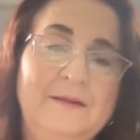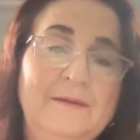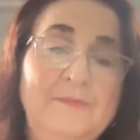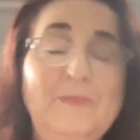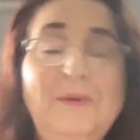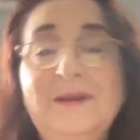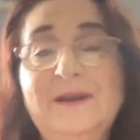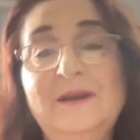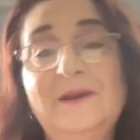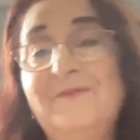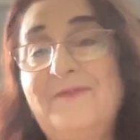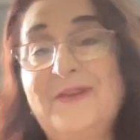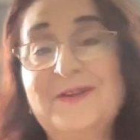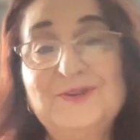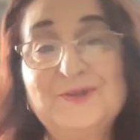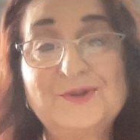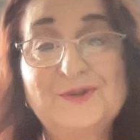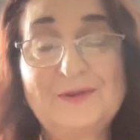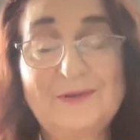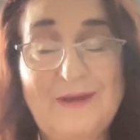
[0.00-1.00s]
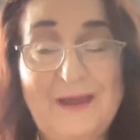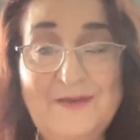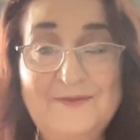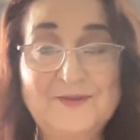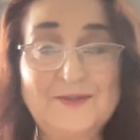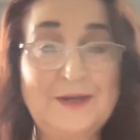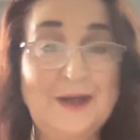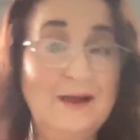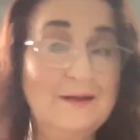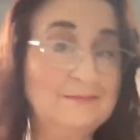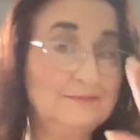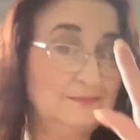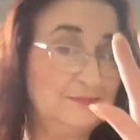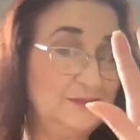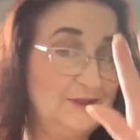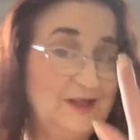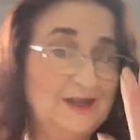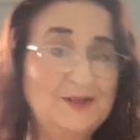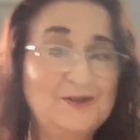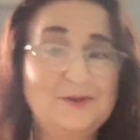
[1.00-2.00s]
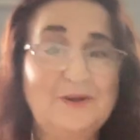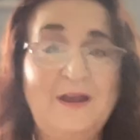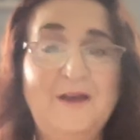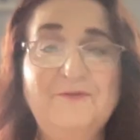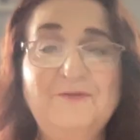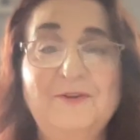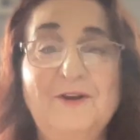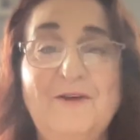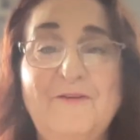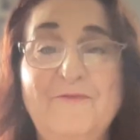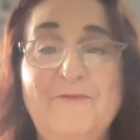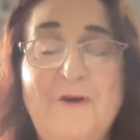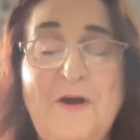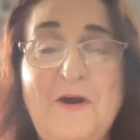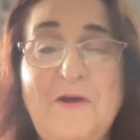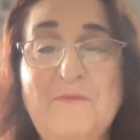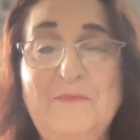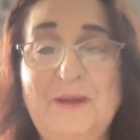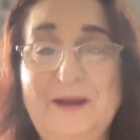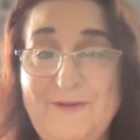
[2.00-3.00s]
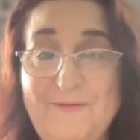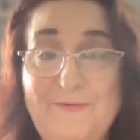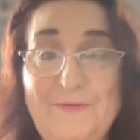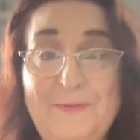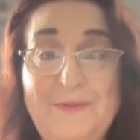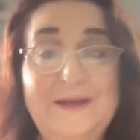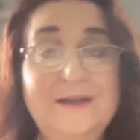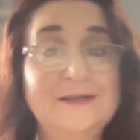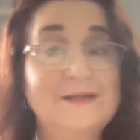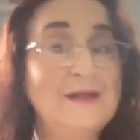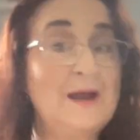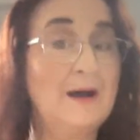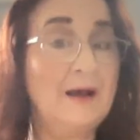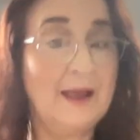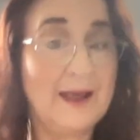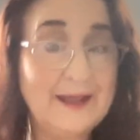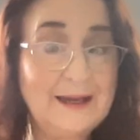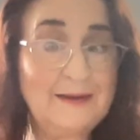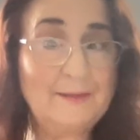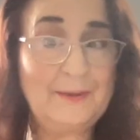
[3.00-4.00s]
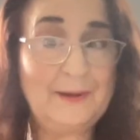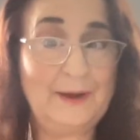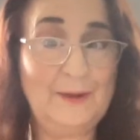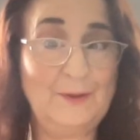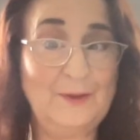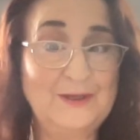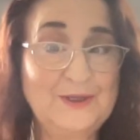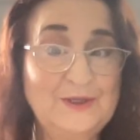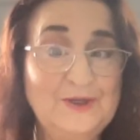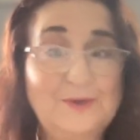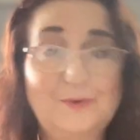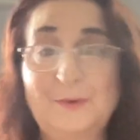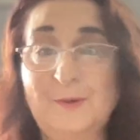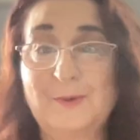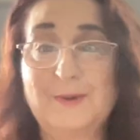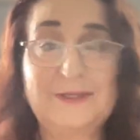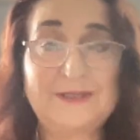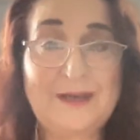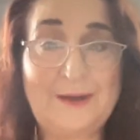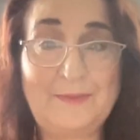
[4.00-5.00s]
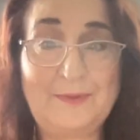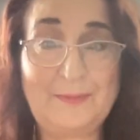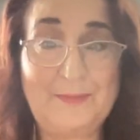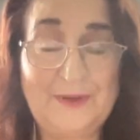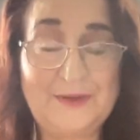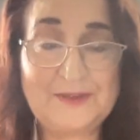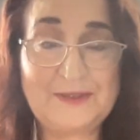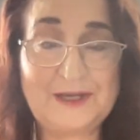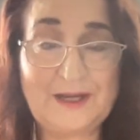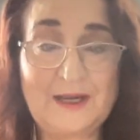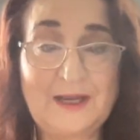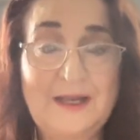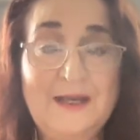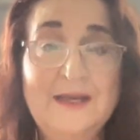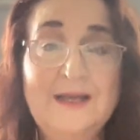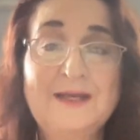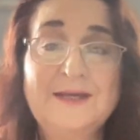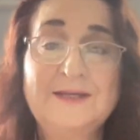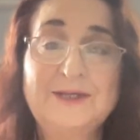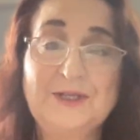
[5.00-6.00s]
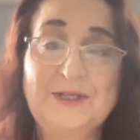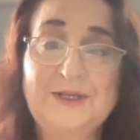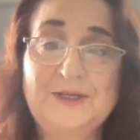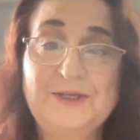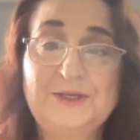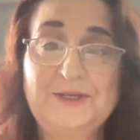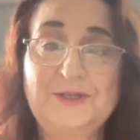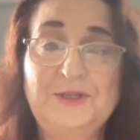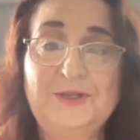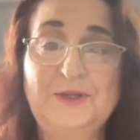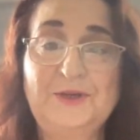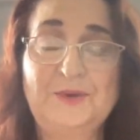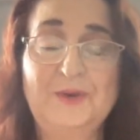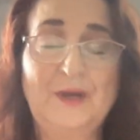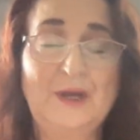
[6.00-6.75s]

But if that's your lifestyle, that's your lifestyle. Far be it for me to tell anybody what to do or what type of music to listen to.